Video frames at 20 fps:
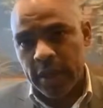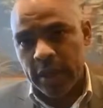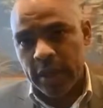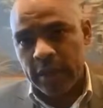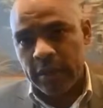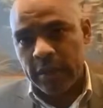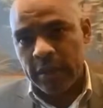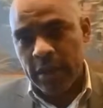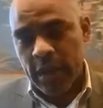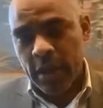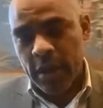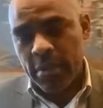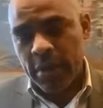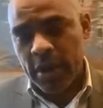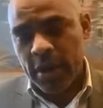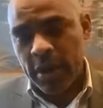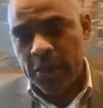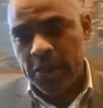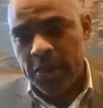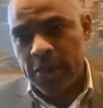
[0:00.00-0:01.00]
and Labour
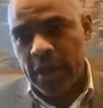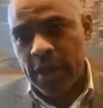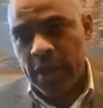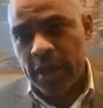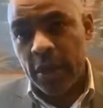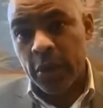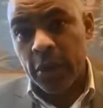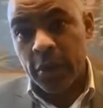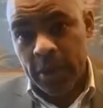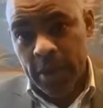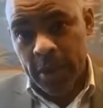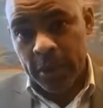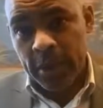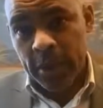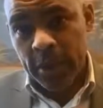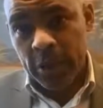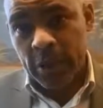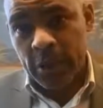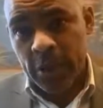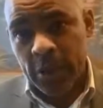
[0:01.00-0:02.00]
LGA, Labour
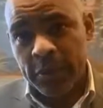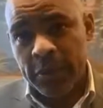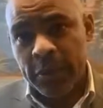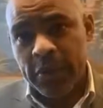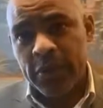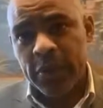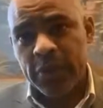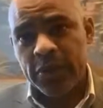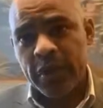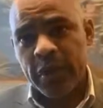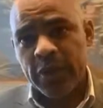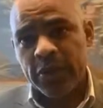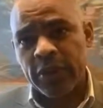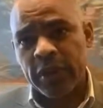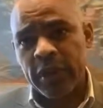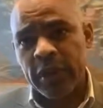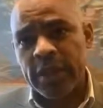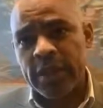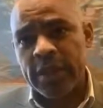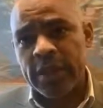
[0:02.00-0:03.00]
Local Government
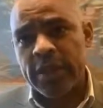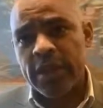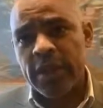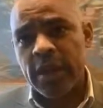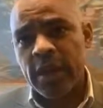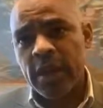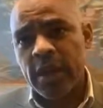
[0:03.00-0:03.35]
Association leads,